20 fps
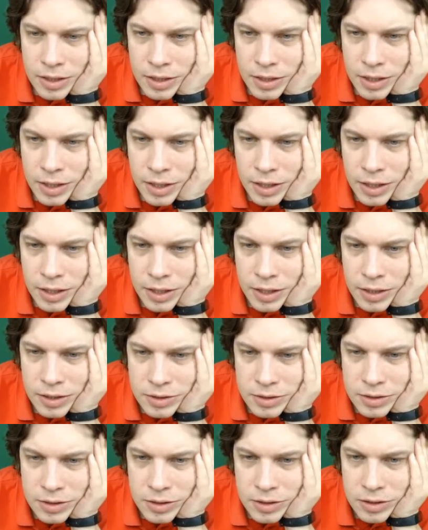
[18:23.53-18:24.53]

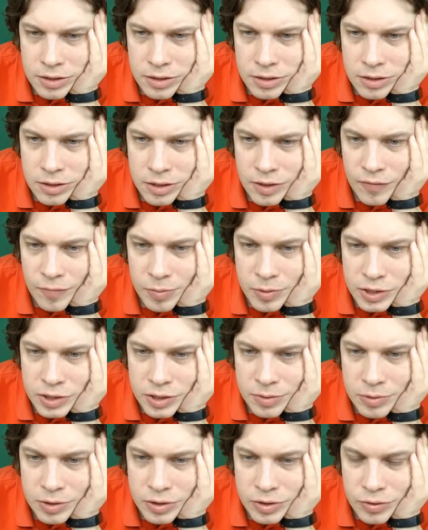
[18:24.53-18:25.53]
And if
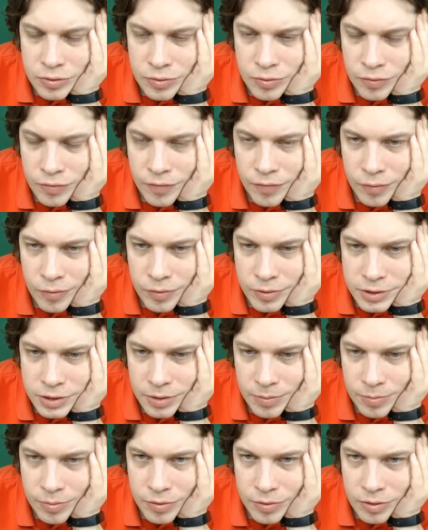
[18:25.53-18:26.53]
bishop d2, for
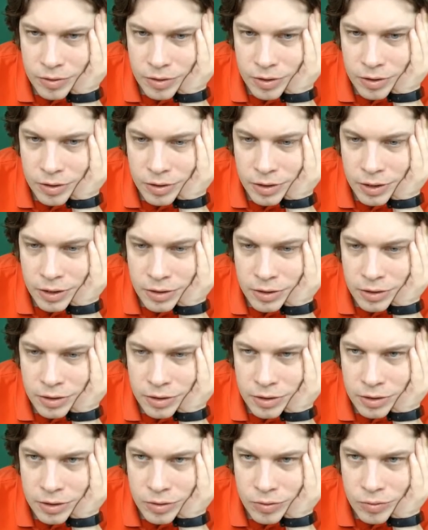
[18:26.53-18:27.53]
example, then
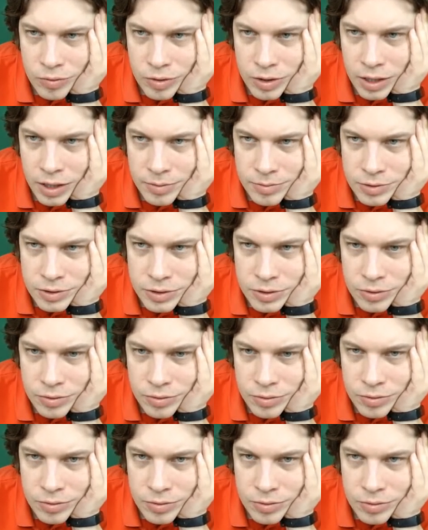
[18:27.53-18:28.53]
rook comes
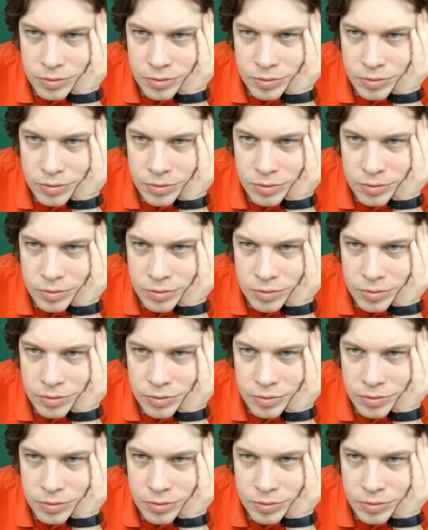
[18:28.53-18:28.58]
to